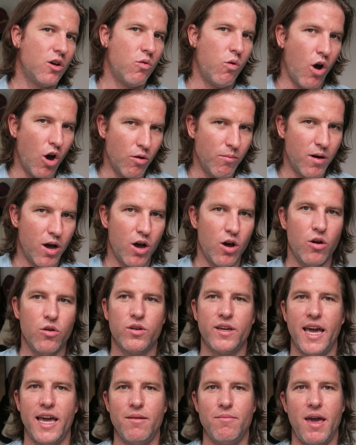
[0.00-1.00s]

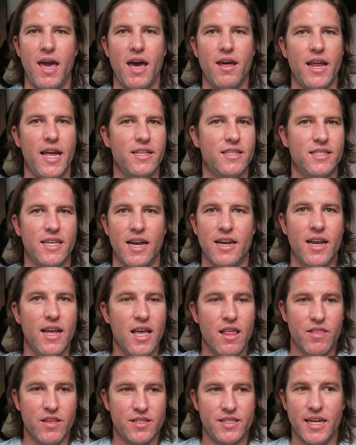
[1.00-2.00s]
Cuomo came out and said
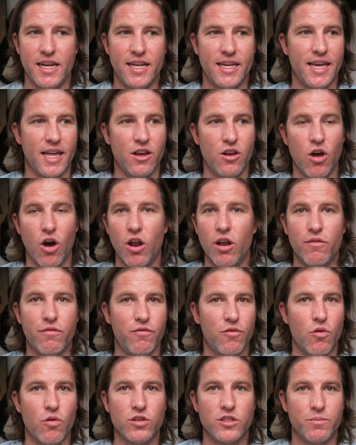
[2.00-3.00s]
the city cannot
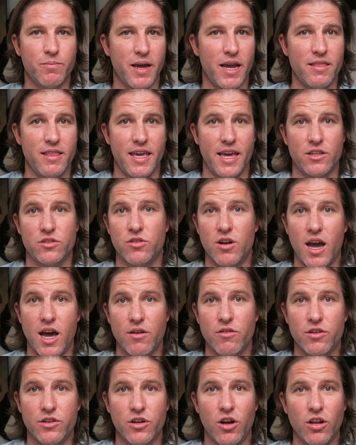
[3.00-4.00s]
afford to pay the extra
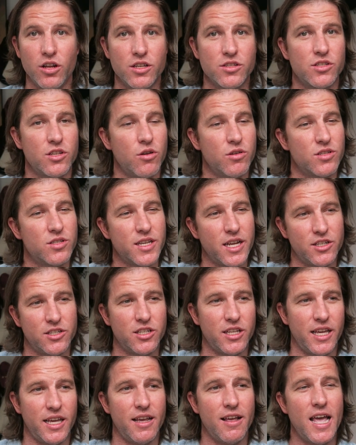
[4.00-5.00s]
$100, so
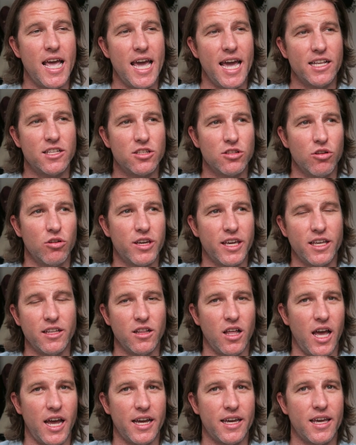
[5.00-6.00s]
essentially, it's
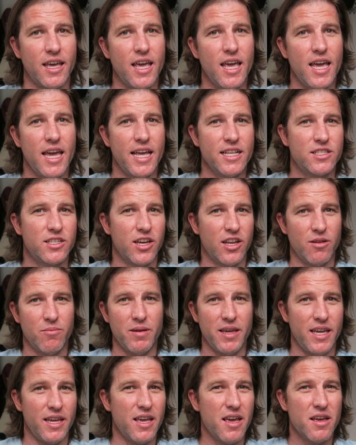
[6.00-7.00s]
looking like it's going
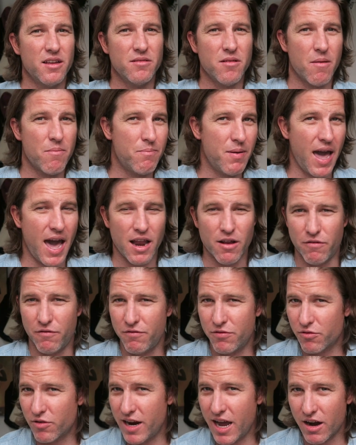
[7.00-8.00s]
to be about a
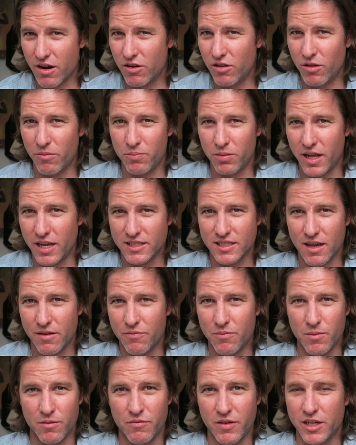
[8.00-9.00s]
$300 plus
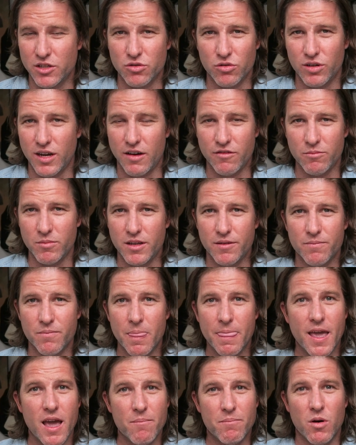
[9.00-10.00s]
up from the federal
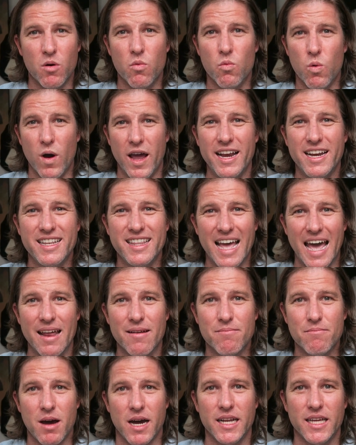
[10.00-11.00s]
government, but when
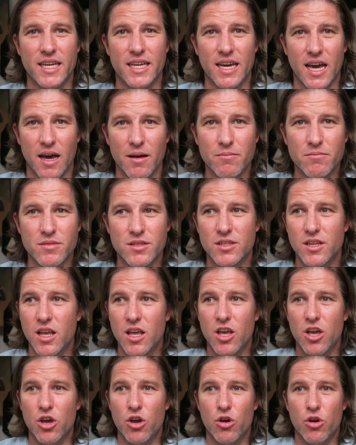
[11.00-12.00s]
that money comes,
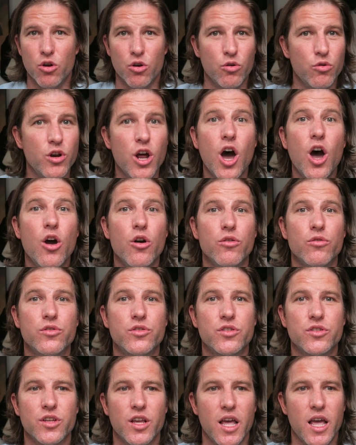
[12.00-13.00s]
who
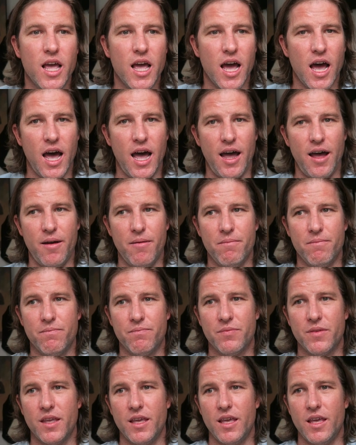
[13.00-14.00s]
knows?
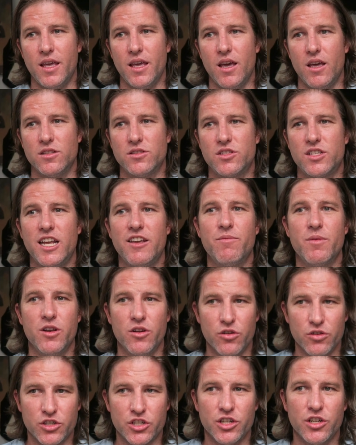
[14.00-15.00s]
Steve
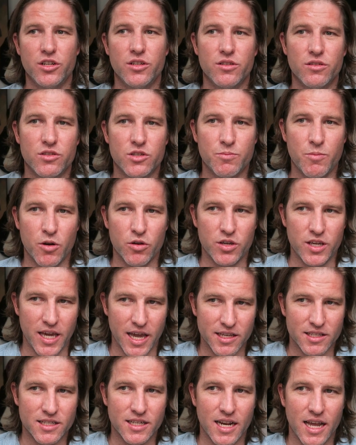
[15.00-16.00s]
Mnuchin spoke
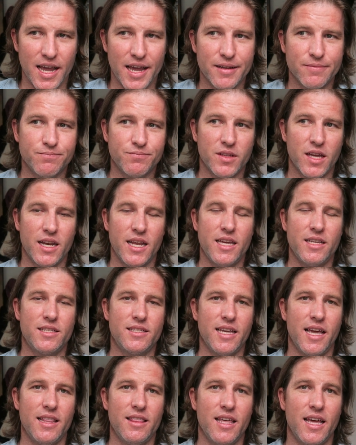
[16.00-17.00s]
yesterday, and he
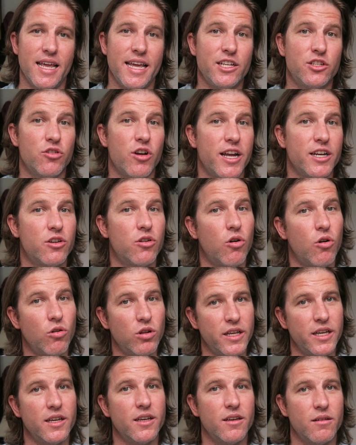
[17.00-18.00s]
said that he tried
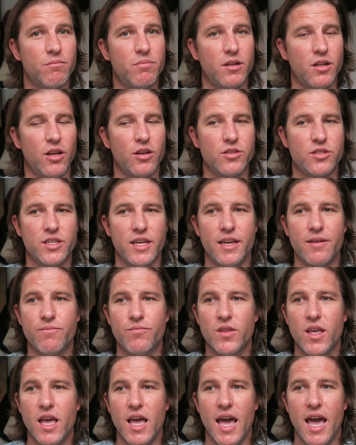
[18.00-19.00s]
calling
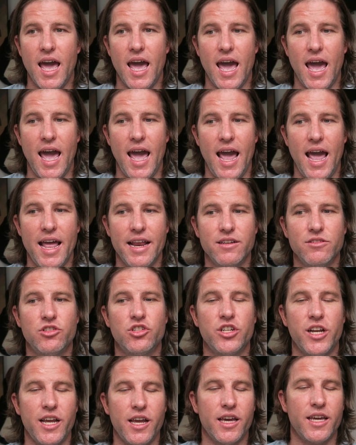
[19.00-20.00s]
Pelosi,
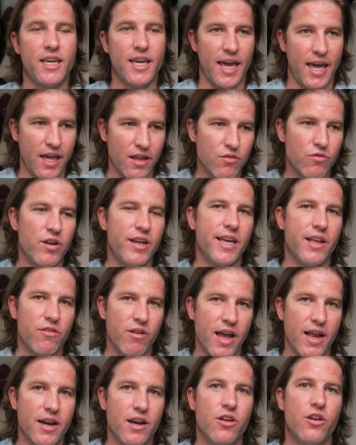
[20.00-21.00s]
and she again
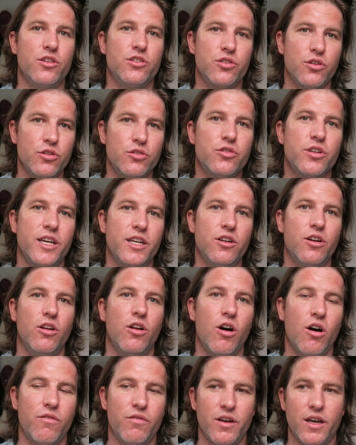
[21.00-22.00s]
reiterated her $2 trillion
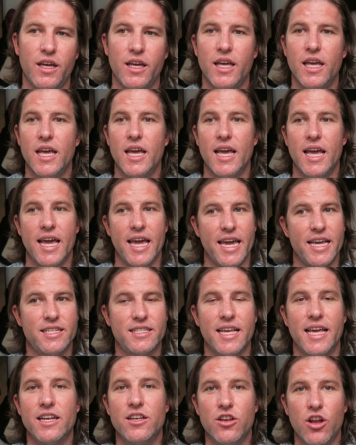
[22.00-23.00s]
offer.
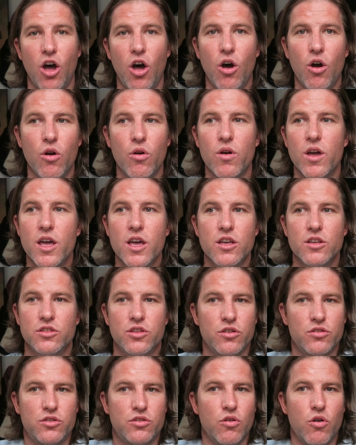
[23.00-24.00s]
He said no,
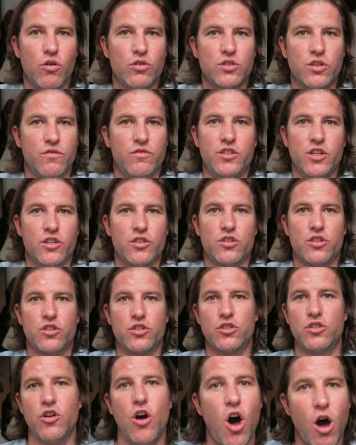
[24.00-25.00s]
so talks have just
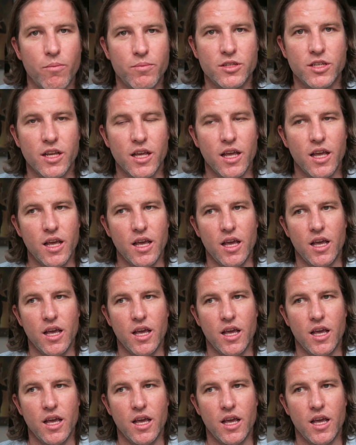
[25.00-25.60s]
stopped.